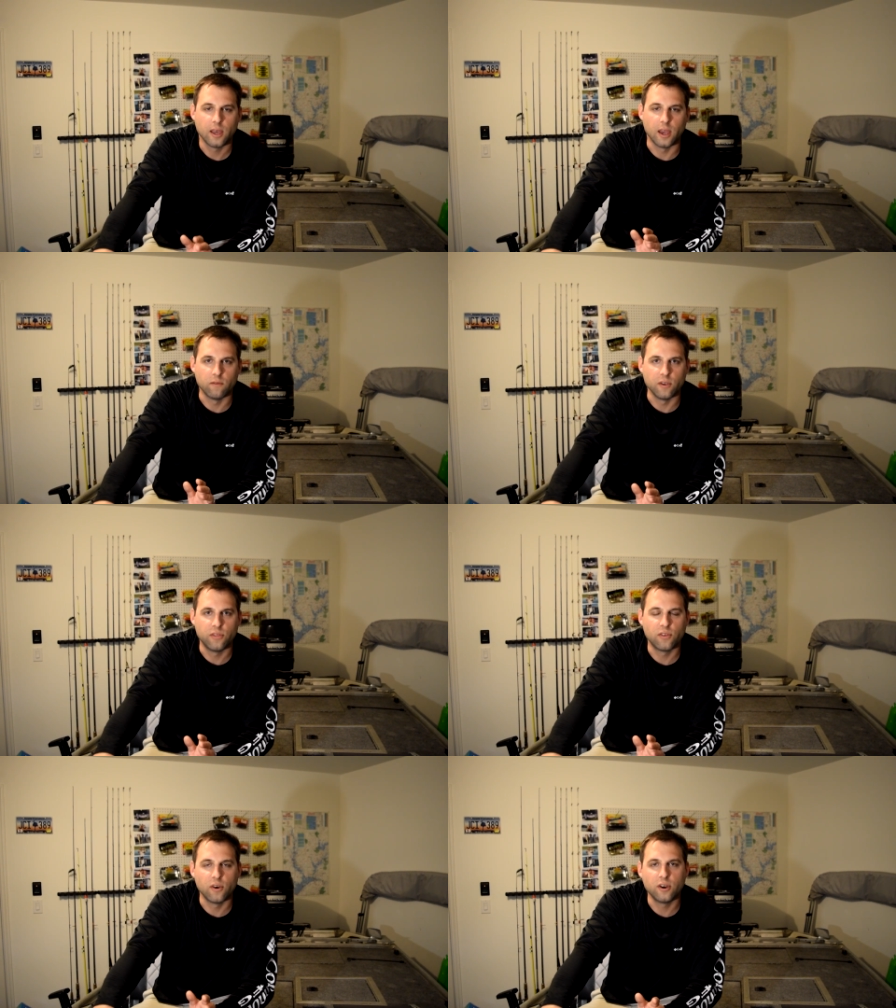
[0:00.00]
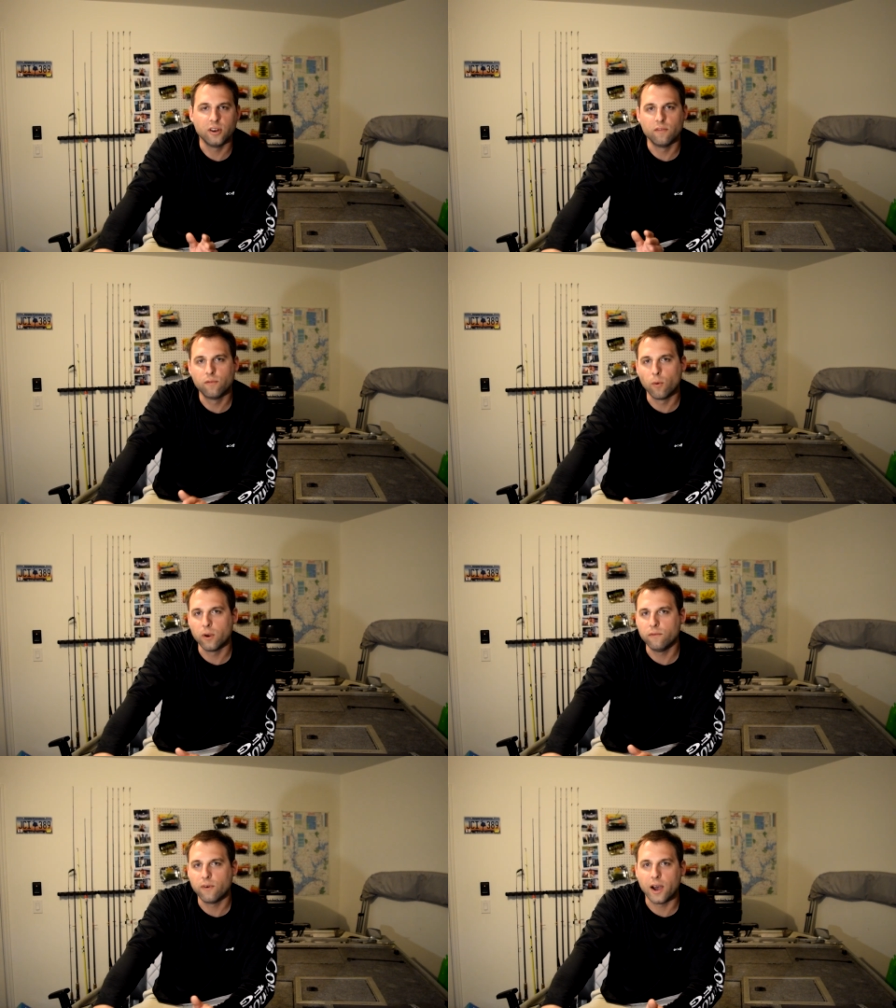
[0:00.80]
Every 30 to
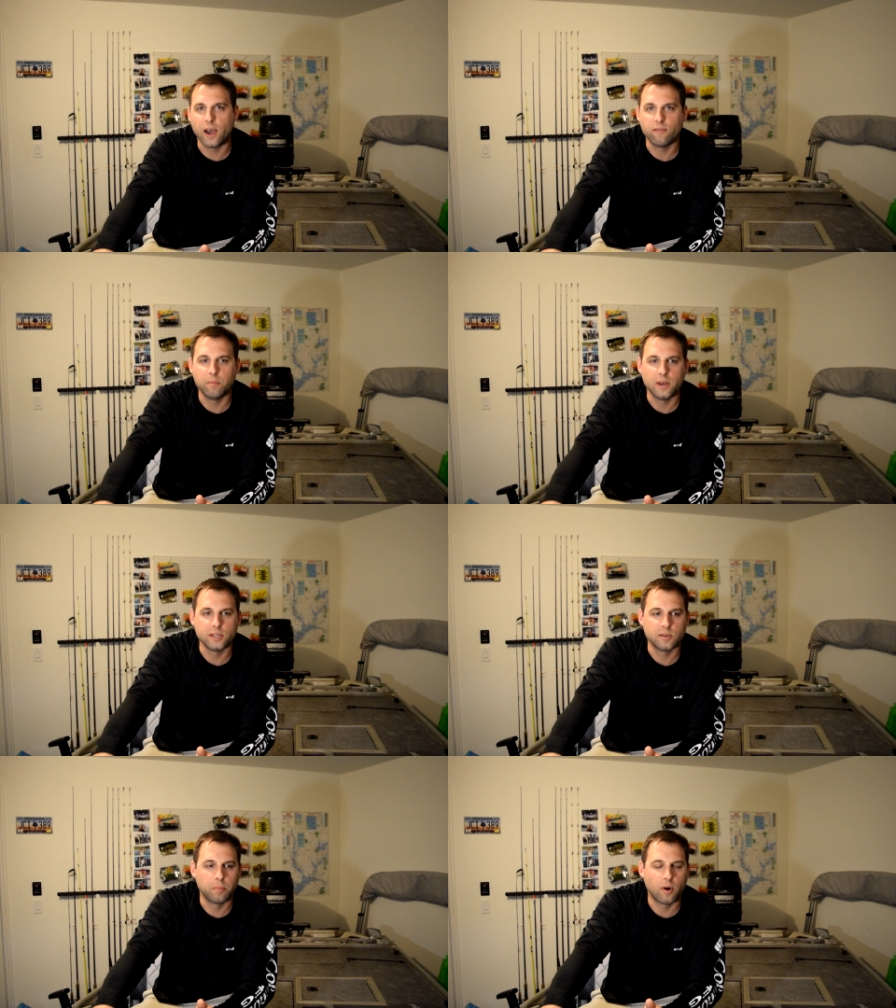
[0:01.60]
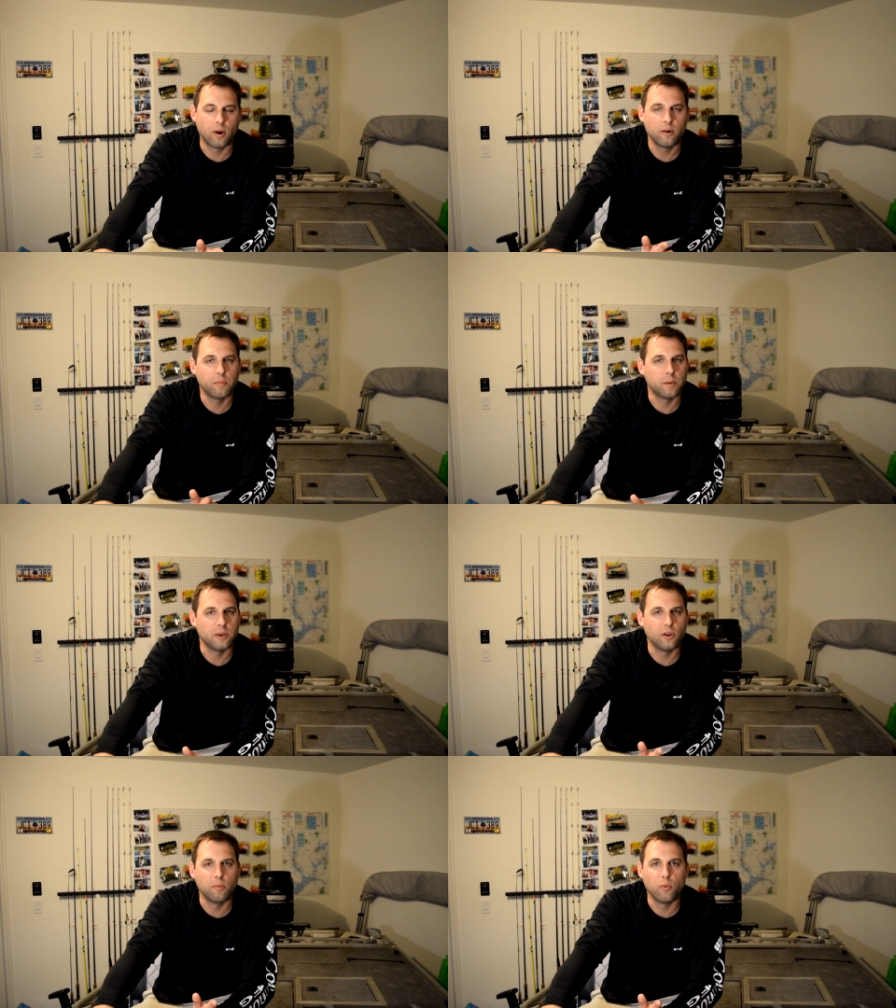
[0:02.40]
45 minutes apart,
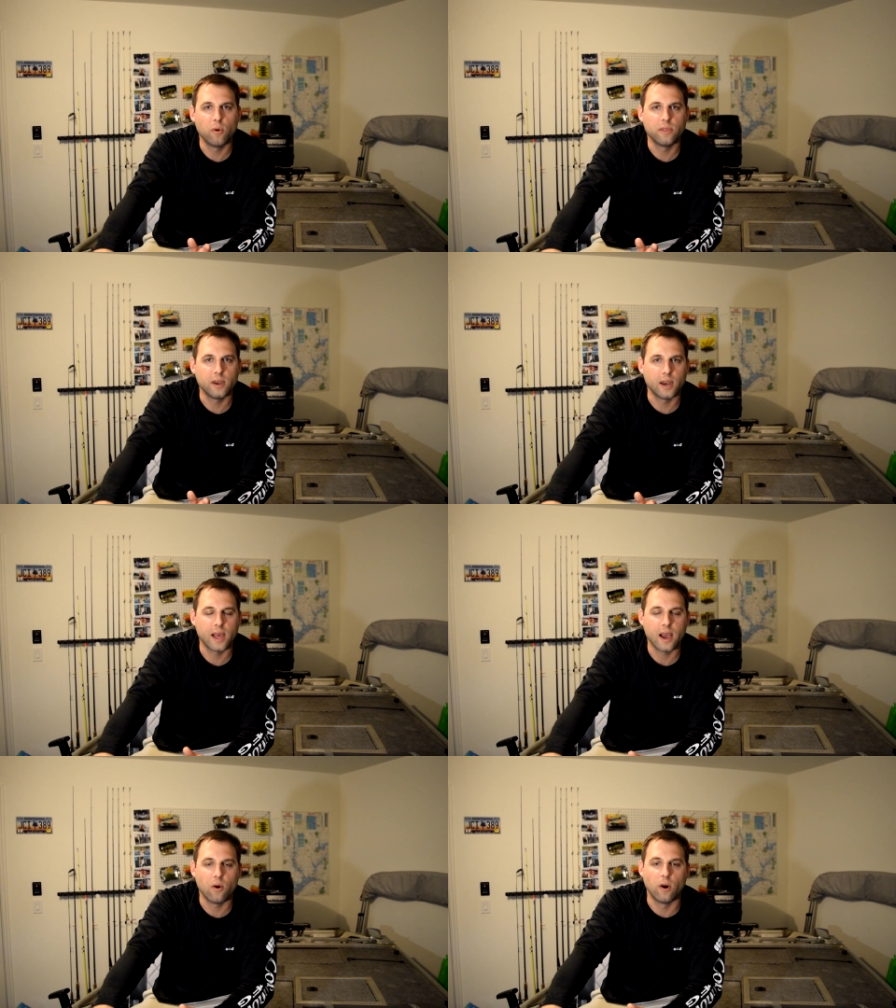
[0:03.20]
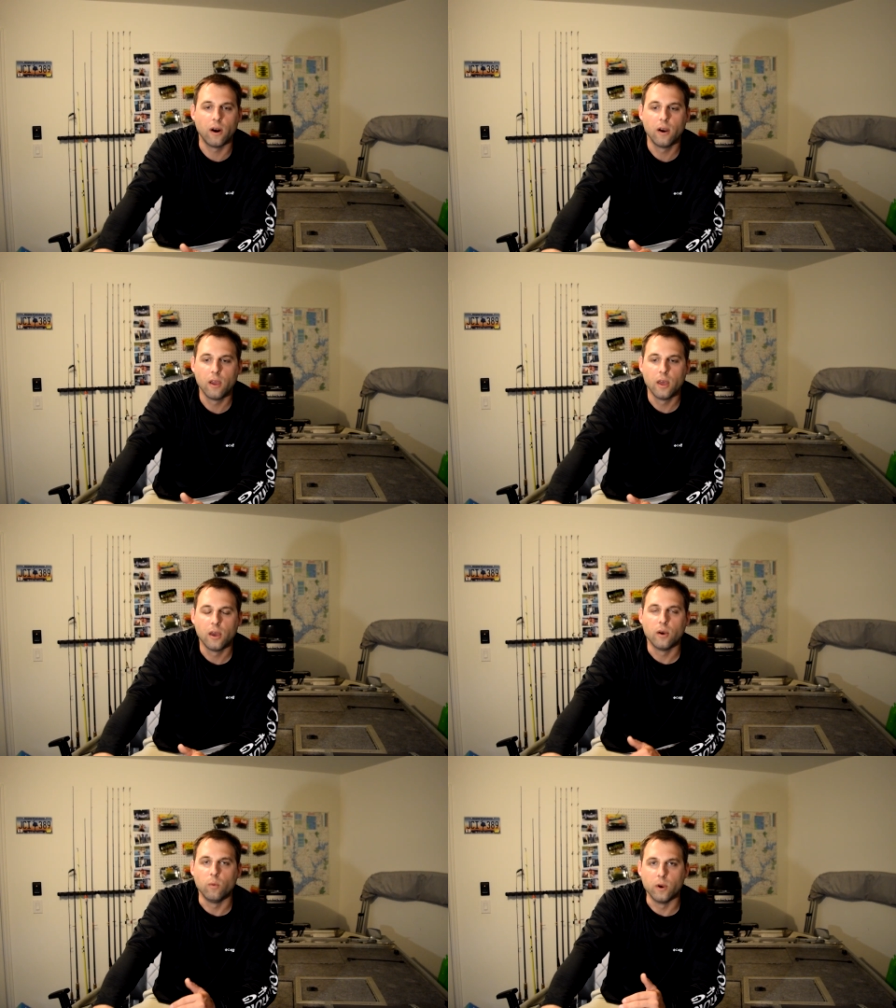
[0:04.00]
maybe no more than an hour,
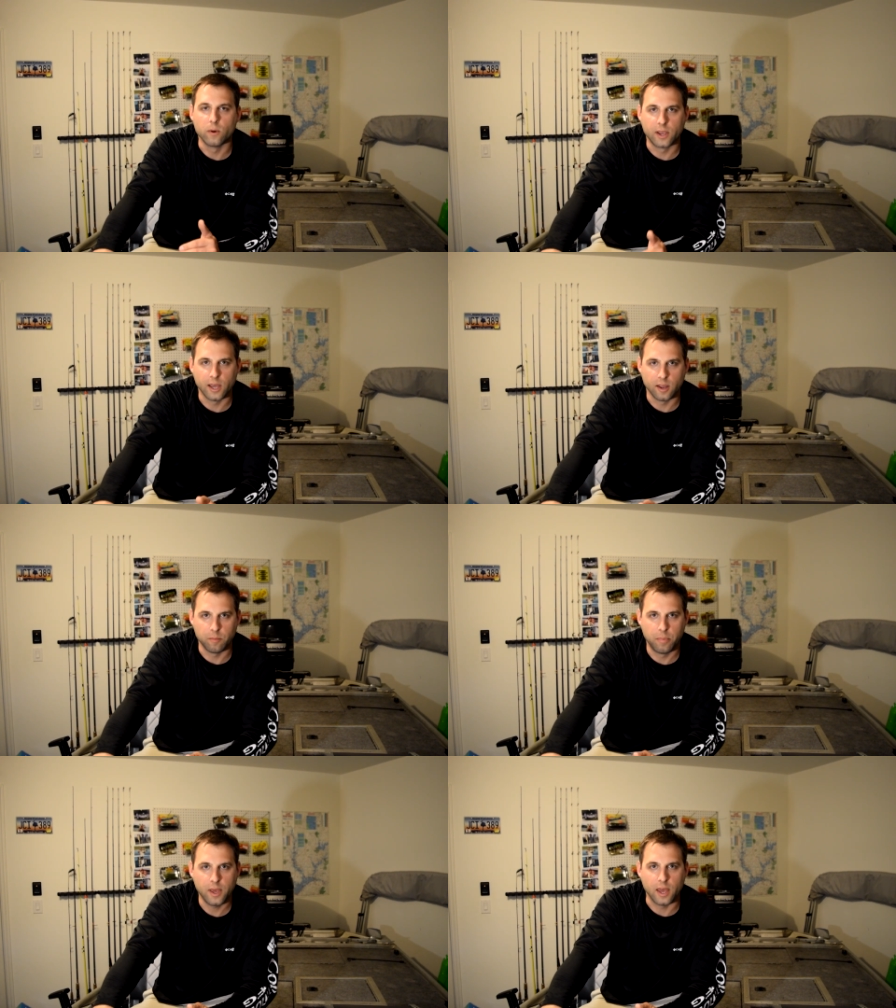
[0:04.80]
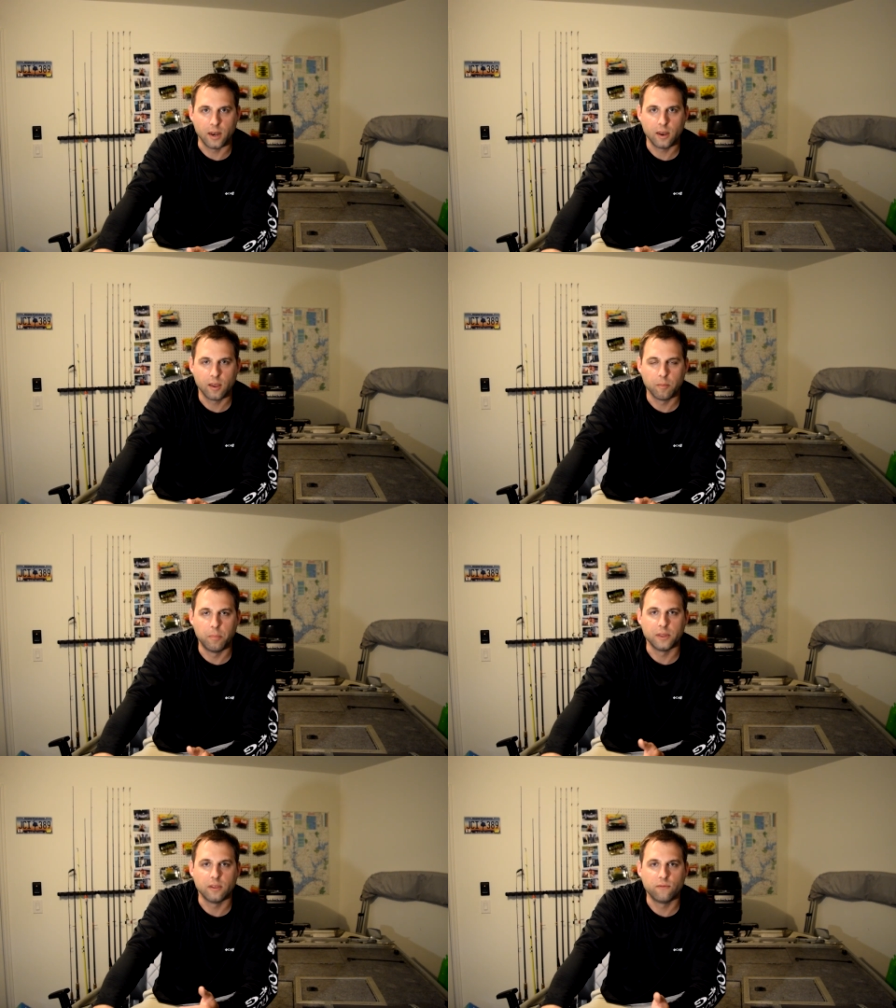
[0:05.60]
we were getting bit,
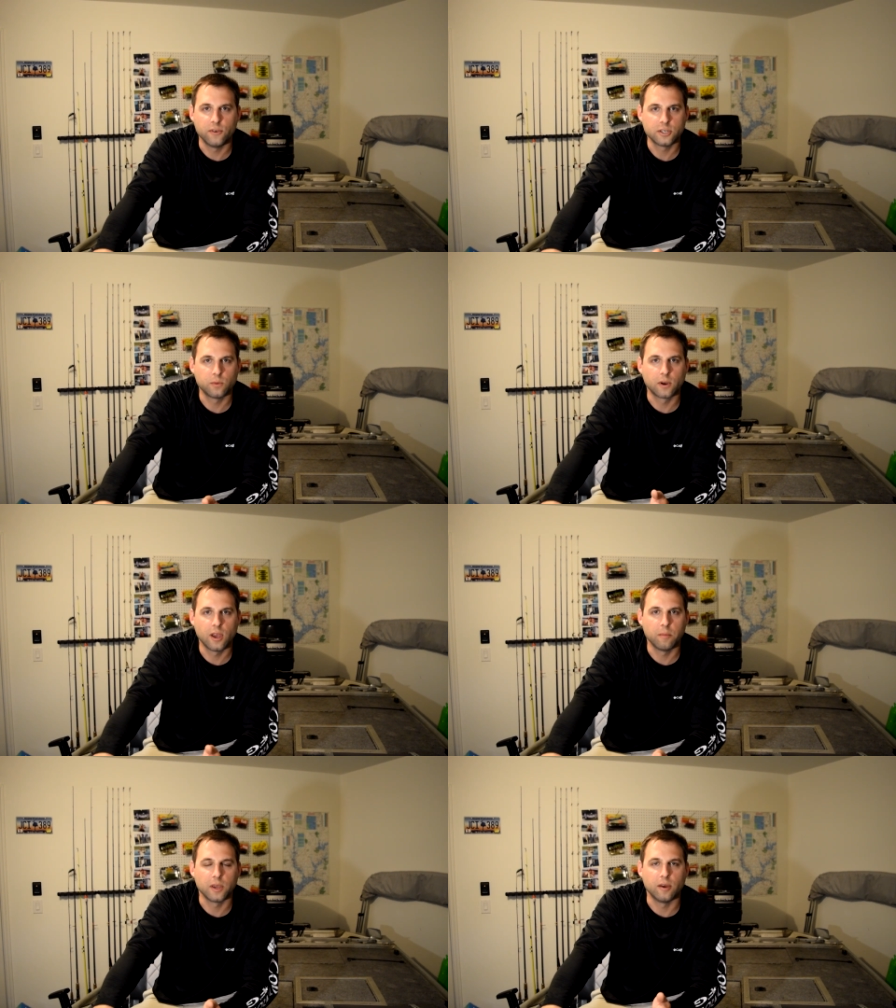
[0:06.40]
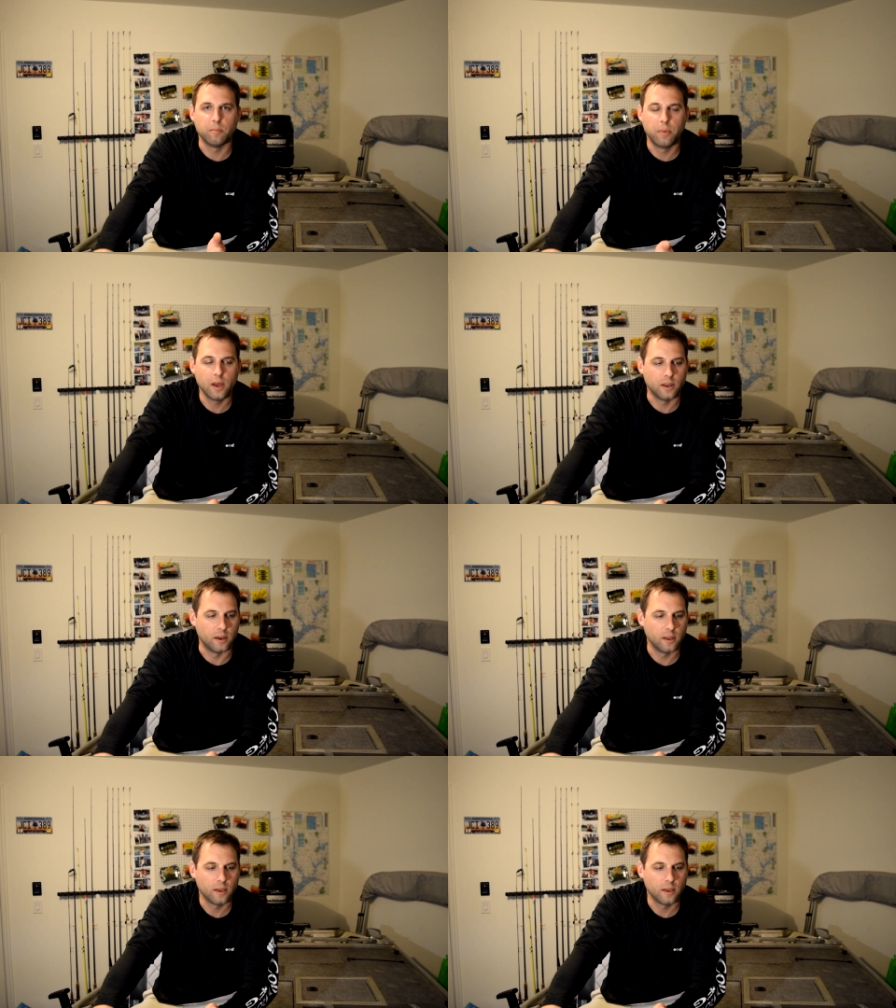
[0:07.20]
but the fish were coming unbuttoned.